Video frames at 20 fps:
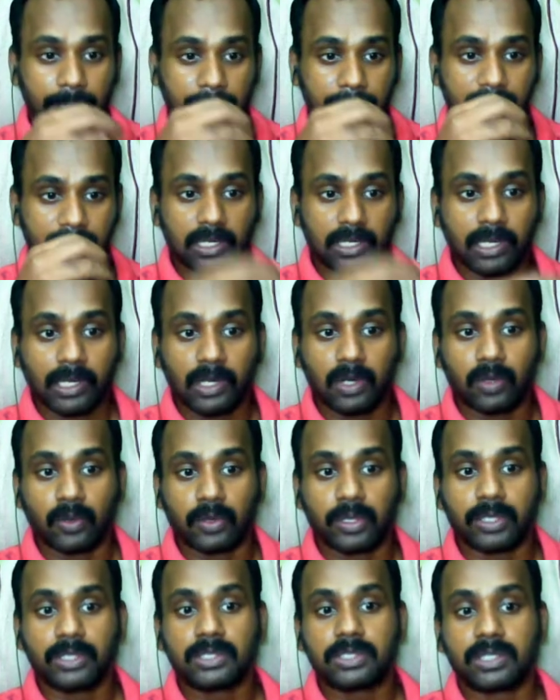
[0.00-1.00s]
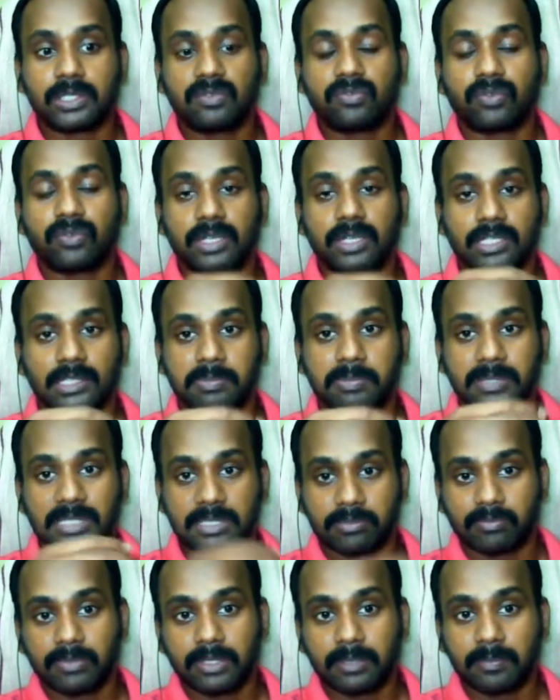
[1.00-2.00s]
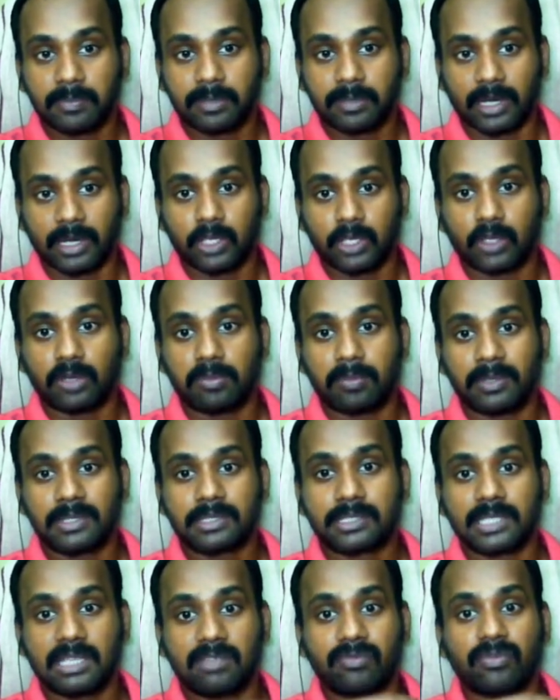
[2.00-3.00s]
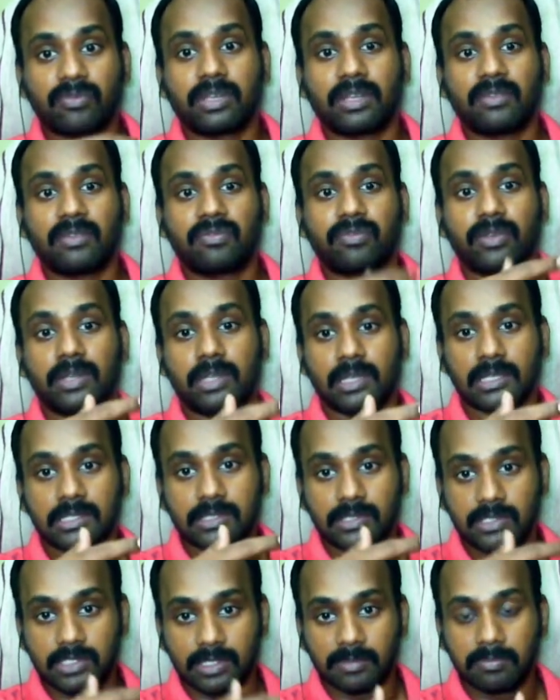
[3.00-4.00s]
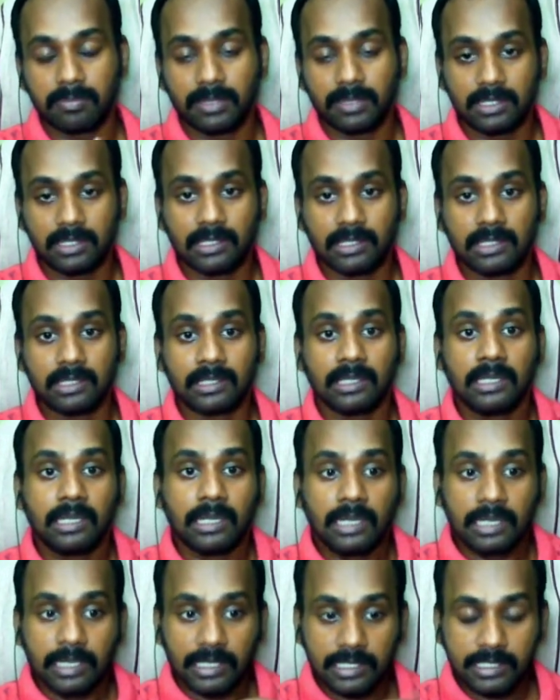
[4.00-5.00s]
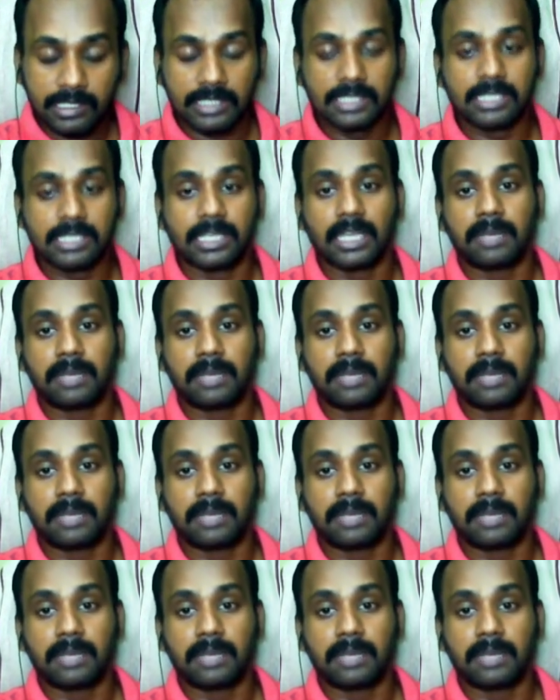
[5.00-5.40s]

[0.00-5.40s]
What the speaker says: particular location for a specific requirement, say for a fitness gym in his